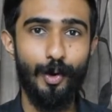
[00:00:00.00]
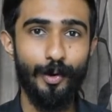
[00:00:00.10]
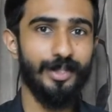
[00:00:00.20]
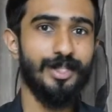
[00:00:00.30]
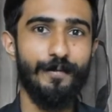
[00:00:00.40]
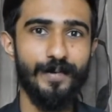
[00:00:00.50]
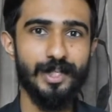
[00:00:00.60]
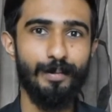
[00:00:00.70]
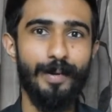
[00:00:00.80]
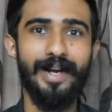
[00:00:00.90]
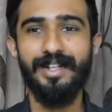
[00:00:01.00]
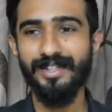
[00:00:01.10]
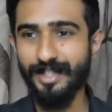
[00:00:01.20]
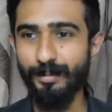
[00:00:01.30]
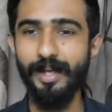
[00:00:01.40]
on the surface it might
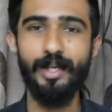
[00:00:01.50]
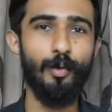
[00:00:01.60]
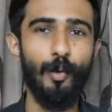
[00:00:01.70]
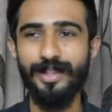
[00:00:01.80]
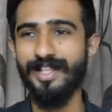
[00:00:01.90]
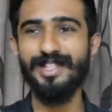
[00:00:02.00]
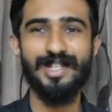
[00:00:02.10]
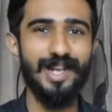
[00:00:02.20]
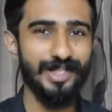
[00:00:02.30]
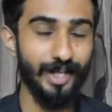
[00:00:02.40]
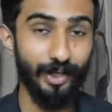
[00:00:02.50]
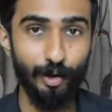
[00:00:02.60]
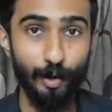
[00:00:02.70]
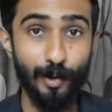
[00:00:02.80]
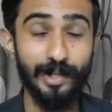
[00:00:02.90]
seem like you know what they're just listening to
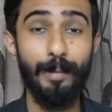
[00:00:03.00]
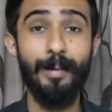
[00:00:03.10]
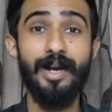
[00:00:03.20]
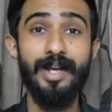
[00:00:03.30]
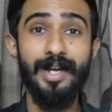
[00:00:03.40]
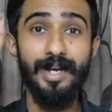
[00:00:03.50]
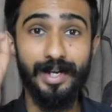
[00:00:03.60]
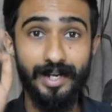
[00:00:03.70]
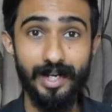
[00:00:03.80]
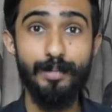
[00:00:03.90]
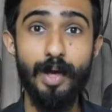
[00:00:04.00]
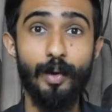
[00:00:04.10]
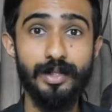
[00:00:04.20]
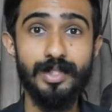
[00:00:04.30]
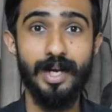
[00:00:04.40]
you and all that but deep
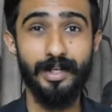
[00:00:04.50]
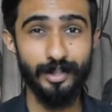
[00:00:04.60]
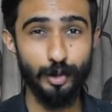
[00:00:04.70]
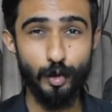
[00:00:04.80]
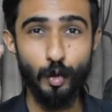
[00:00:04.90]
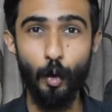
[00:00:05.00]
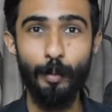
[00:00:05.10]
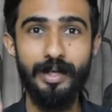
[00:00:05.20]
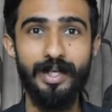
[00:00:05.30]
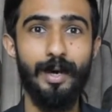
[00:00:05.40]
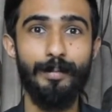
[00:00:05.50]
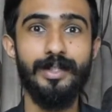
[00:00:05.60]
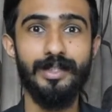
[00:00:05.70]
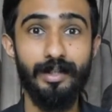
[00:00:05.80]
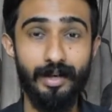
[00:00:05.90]
down inside there's so many
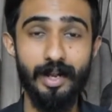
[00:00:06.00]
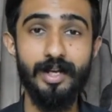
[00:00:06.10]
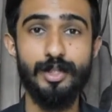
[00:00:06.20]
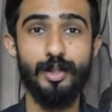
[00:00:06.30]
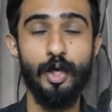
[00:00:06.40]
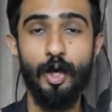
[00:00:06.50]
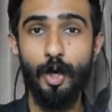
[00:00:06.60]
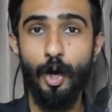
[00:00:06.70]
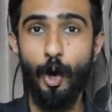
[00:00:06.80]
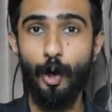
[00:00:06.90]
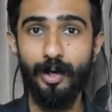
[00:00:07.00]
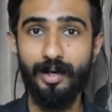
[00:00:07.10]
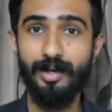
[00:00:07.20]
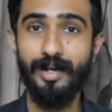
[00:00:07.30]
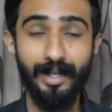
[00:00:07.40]
amazing tricks or
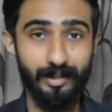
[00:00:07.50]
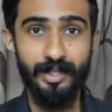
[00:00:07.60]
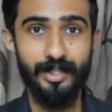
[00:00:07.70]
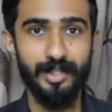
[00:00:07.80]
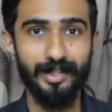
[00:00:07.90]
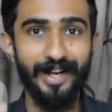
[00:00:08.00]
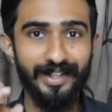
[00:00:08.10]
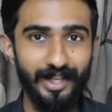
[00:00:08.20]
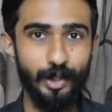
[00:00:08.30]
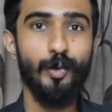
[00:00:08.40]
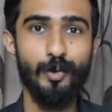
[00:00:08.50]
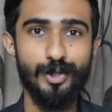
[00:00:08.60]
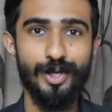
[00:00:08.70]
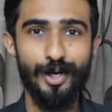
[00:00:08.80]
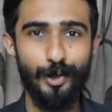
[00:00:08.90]
techniques that they
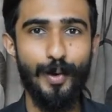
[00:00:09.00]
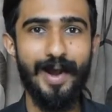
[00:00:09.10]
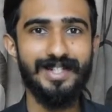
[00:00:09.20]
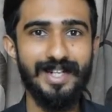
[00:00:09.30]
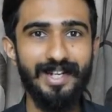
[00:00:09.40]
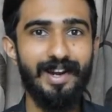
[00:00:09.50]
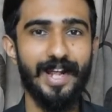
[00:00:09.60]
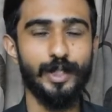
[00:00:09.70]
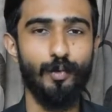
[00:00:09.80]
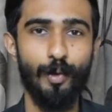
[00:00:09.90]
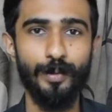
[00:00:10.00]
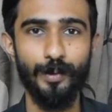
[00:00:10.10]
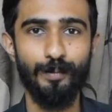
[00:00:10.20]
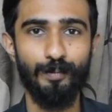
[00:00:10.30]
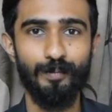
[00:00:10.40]
use to actually transform
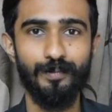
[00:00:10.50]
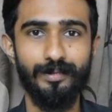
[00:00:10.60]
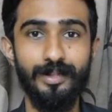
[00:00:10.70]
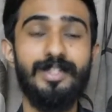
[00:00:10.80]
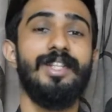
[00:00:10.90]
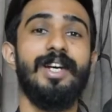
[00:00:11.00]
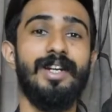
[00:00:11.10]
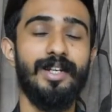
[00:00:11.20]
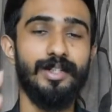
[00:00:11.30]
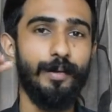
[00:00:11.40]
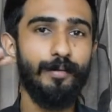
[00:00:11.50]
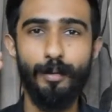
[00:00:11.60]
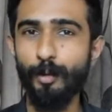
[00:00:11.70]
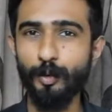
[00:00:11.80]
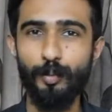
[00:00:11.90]
you these are some of
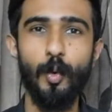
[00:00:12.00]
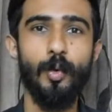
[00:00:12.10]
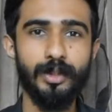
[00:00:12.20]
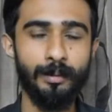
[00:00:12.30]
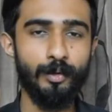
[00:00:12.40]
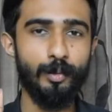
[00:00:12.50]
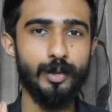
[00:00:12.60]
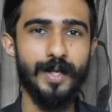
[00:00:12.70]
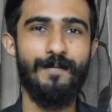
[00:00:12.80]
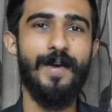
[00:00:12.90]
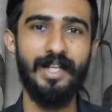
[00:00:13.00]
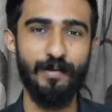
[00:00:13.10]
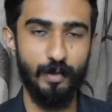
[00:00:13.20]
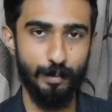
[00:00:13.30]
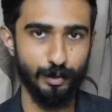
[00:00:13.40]
the most proven some of the most
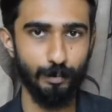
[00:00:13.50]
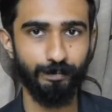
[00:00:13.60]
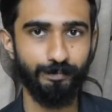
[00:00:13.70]
effective tips